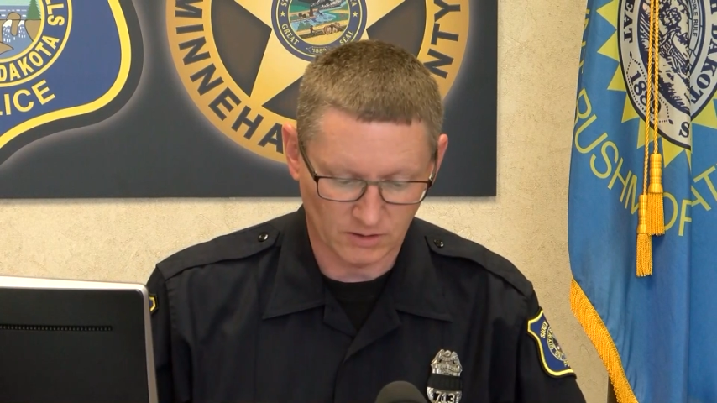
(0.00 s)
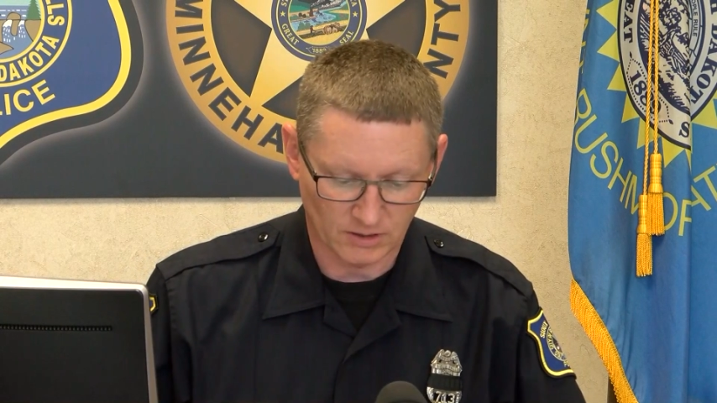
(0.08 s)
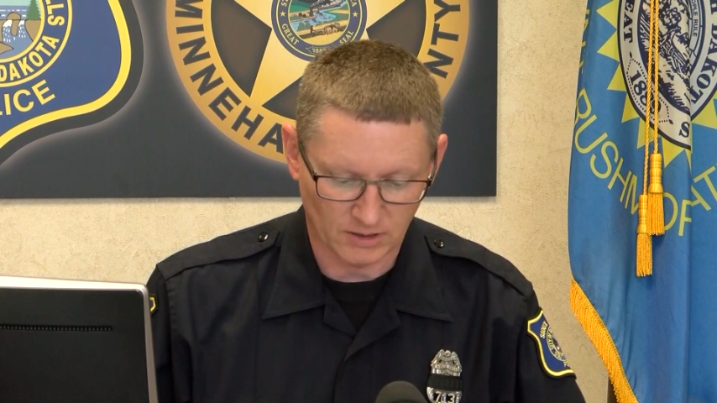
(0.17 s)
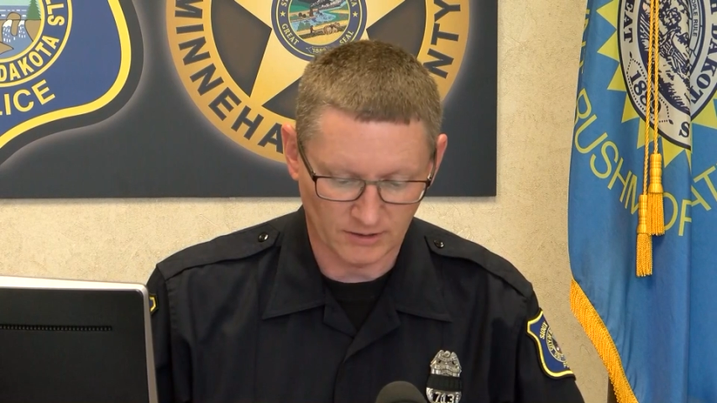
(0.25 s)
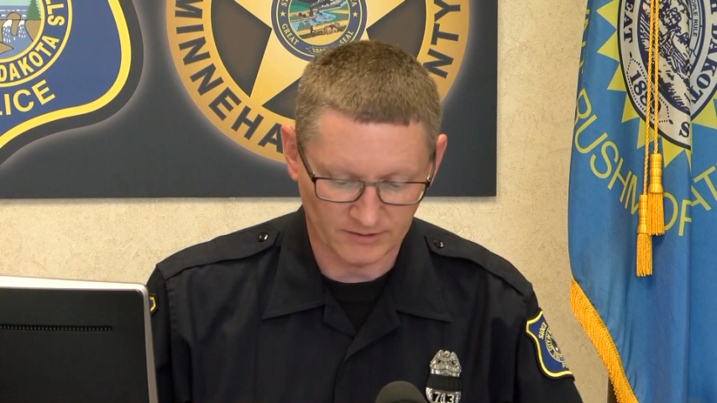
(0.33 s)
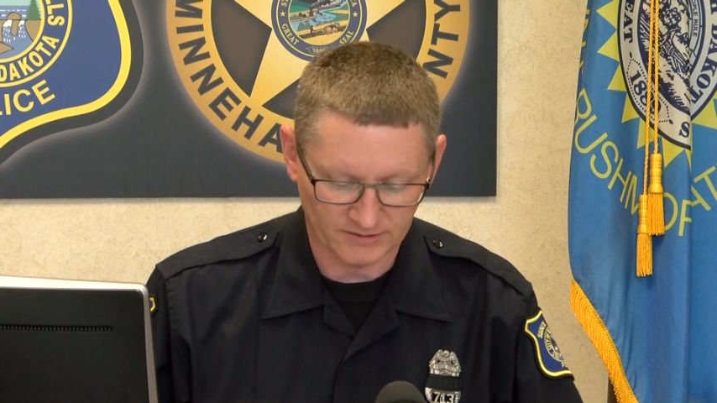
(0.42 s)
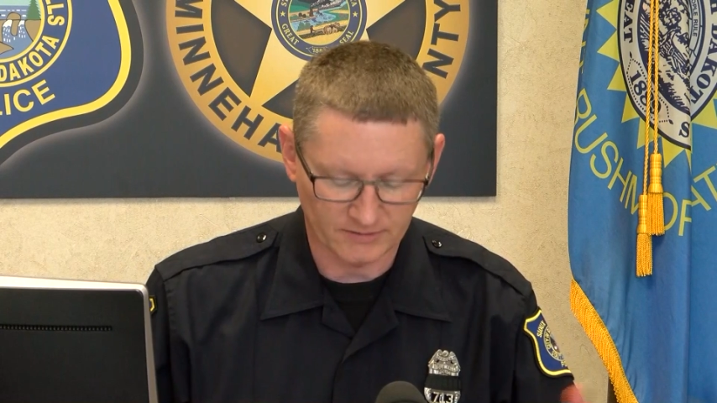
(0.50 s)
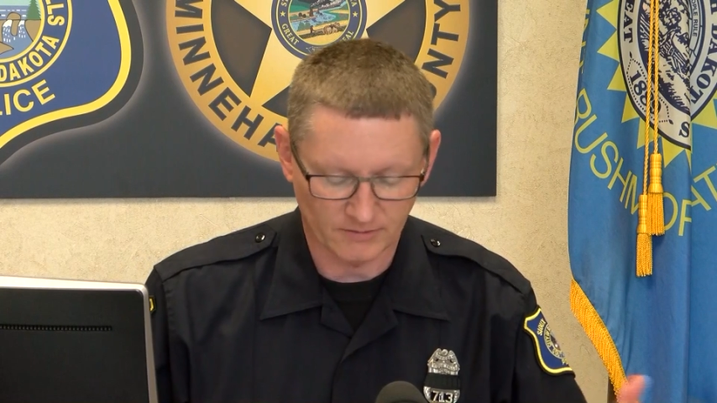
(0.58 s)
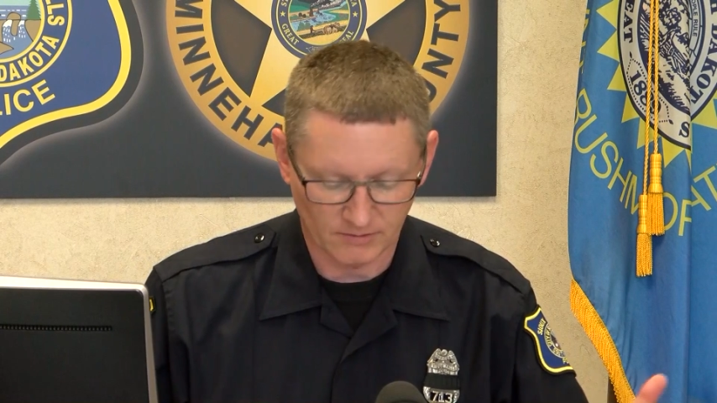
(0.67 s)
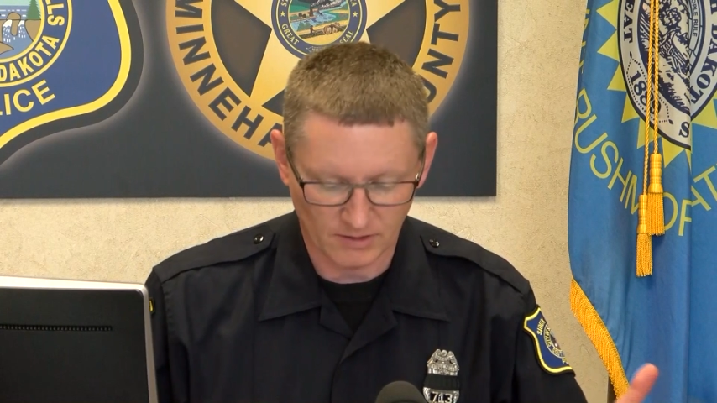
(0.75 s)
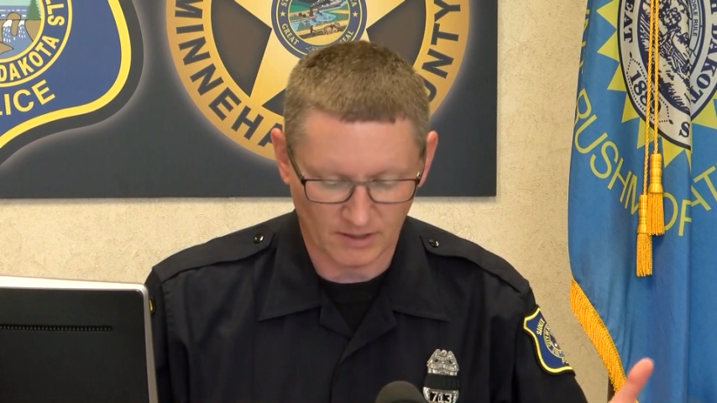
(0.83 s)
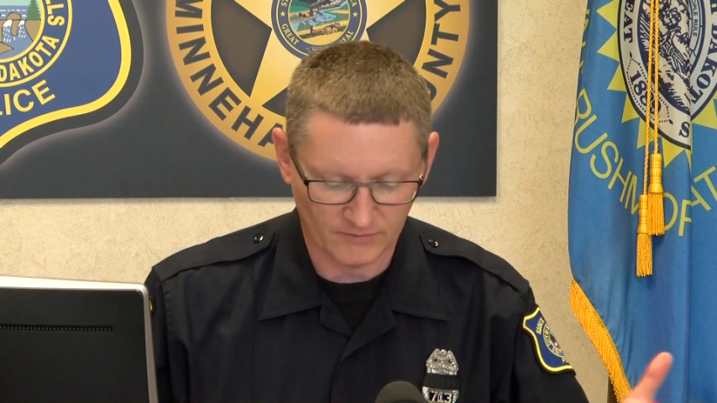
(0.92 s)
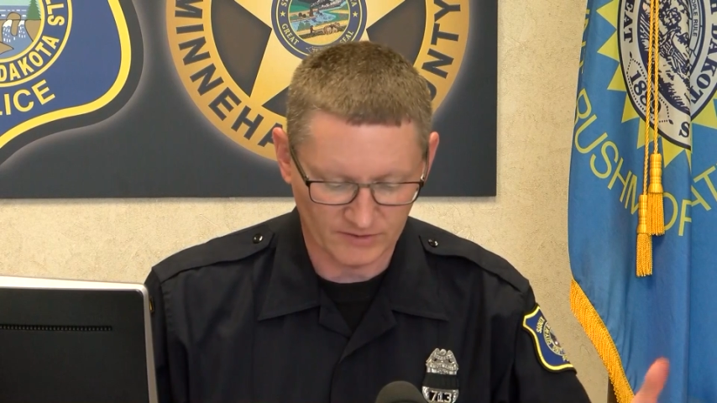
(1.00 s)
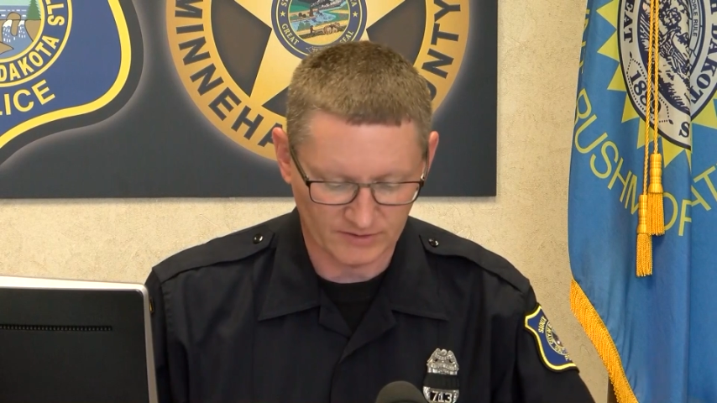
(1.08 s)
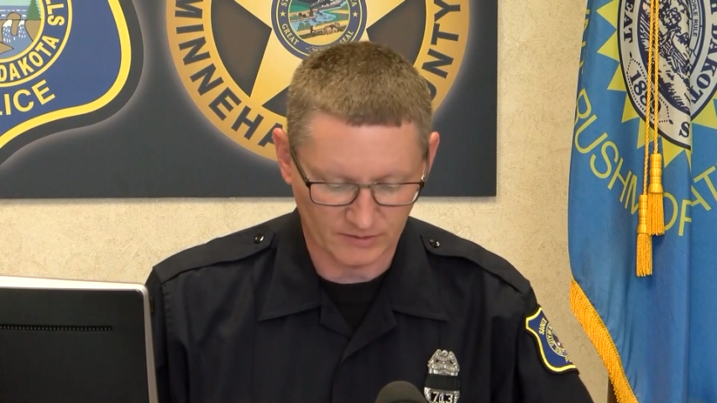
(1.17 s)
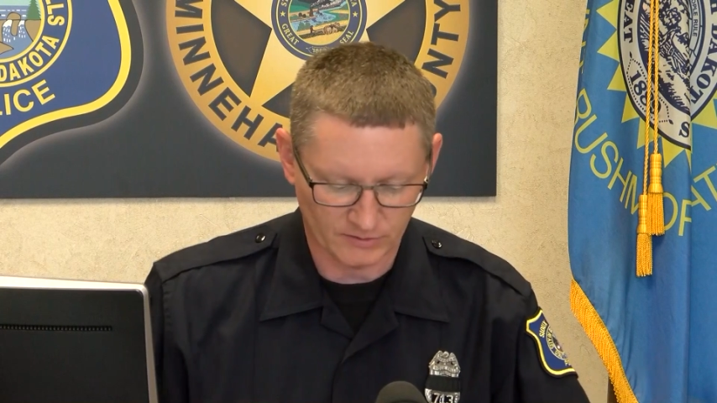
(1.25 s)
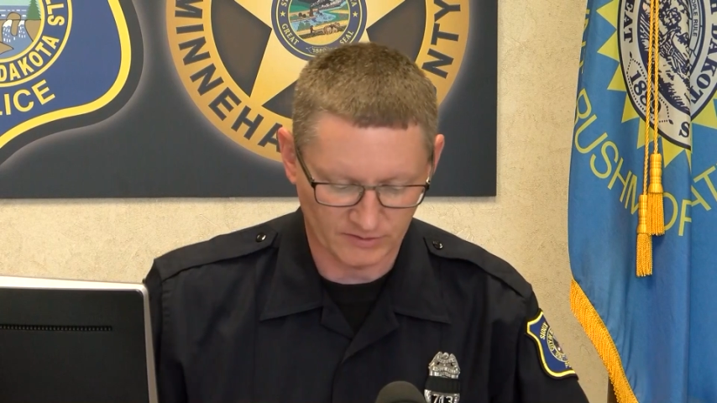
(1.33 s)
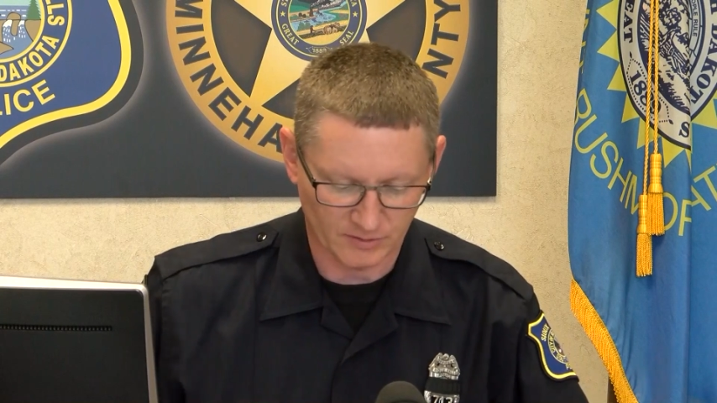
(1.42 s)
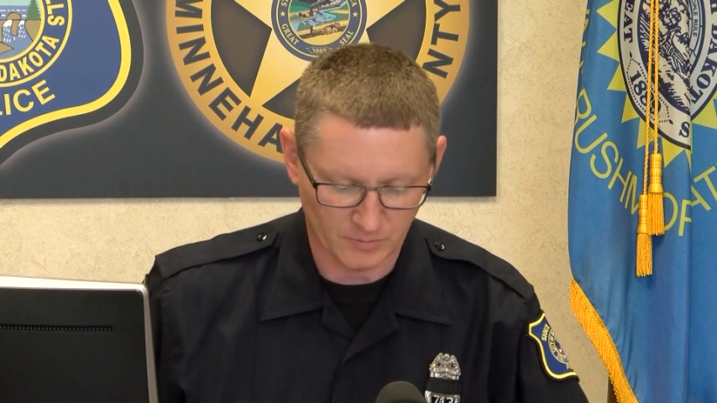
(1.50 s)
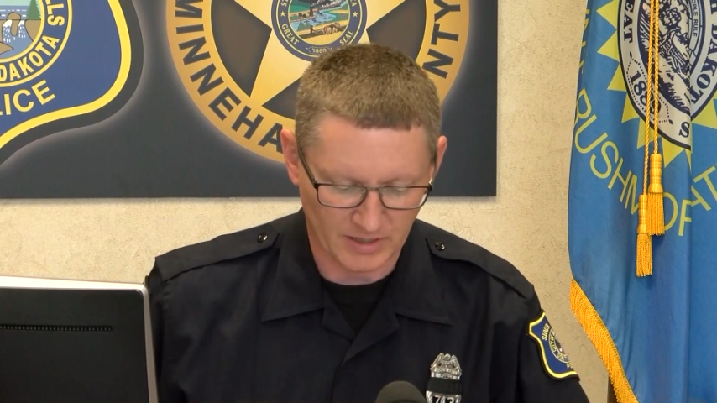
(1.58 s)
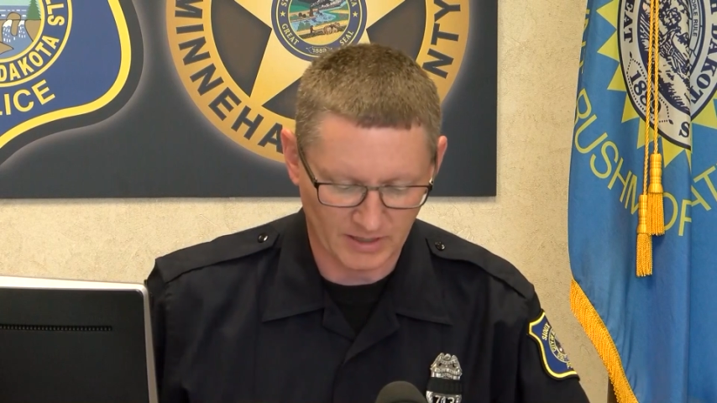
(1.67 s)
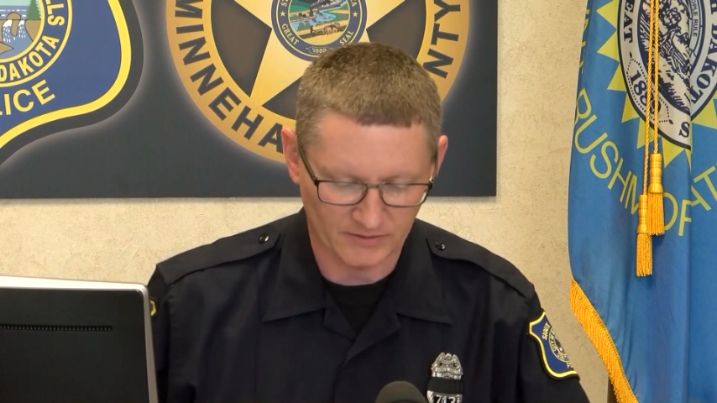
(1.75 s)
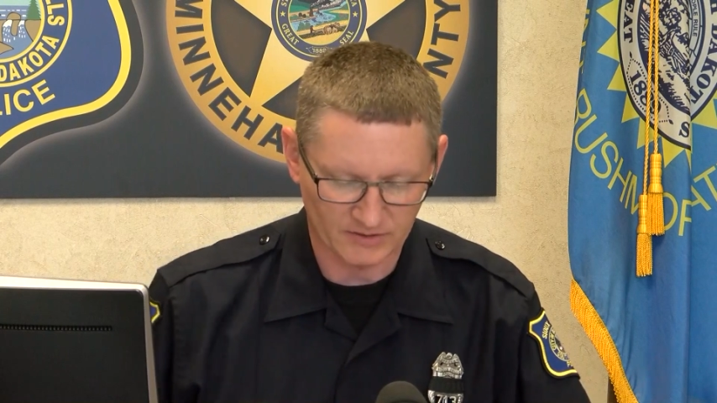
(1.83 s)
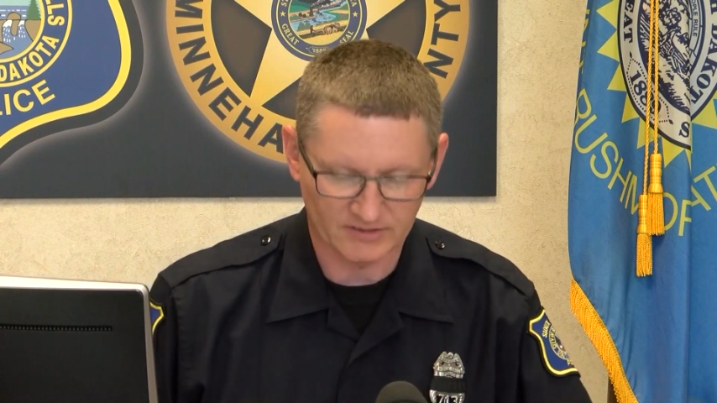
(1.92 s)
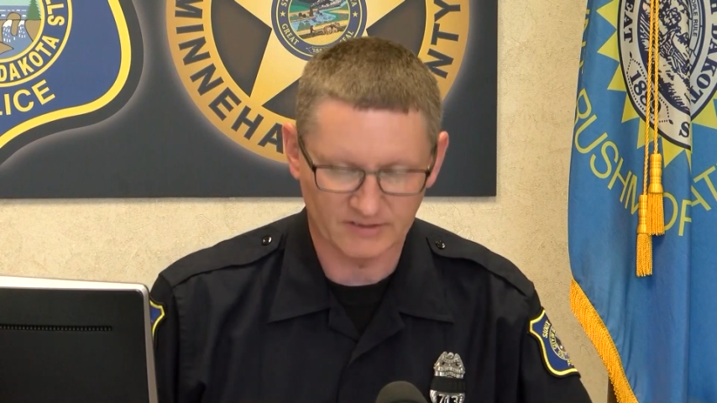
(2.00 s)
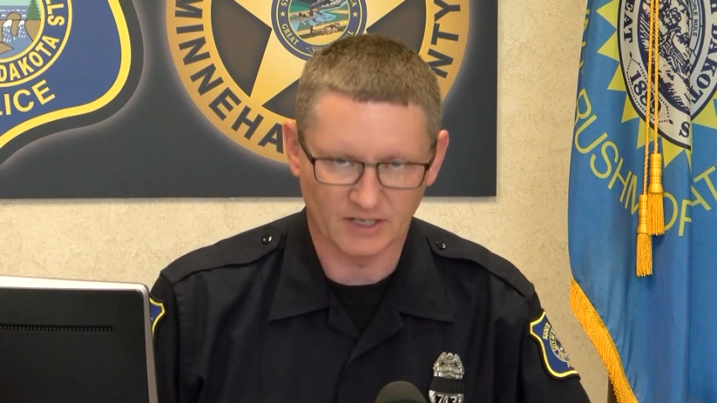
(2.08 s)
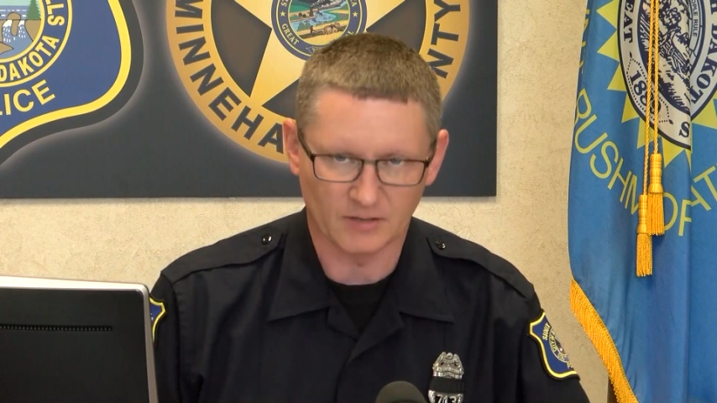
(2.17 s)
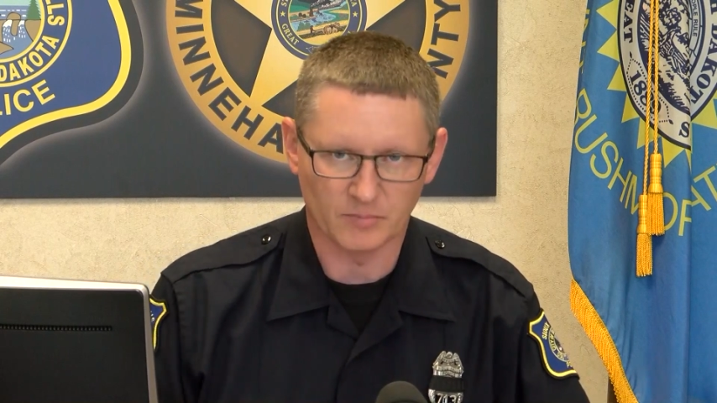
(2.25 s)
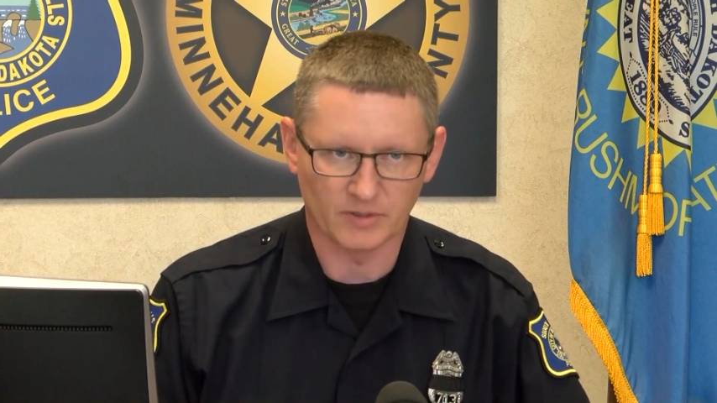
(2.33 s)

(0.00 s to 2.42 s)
Uh, it's obviously there's a bond that's set,